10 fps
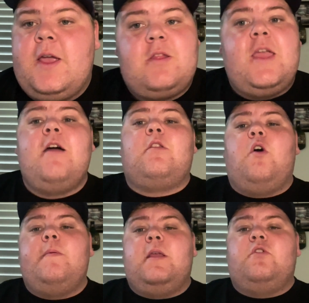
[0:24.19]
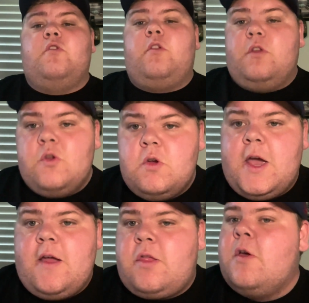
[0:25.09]
It's now time to introduce a new
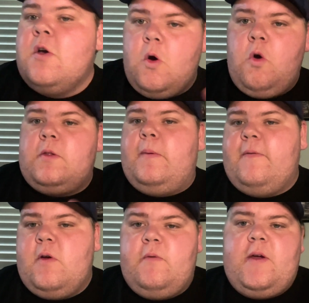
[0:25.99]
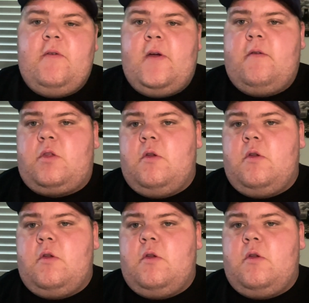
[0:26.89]
guest, all to be revealed very, very soon.